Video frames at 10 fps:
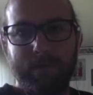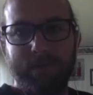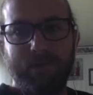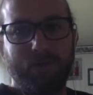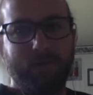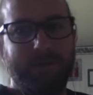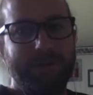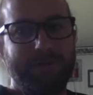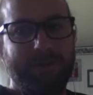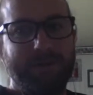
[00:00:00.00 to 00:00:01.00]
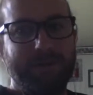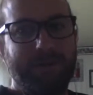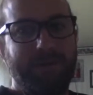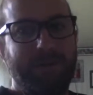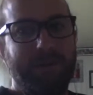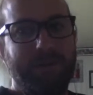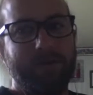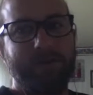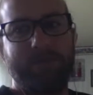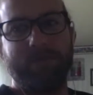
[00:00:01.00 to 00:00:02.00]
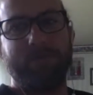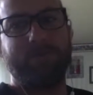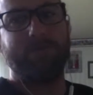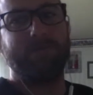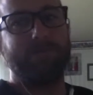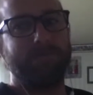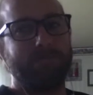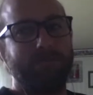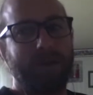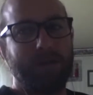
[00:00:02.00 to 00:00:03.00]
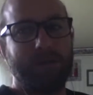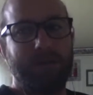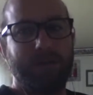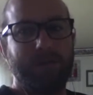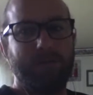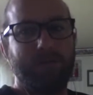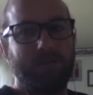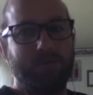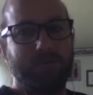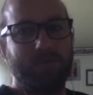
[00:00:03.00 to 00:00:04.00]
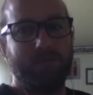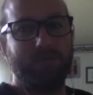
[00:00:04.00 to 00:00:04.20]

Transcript: Sue, it's basically because I said to.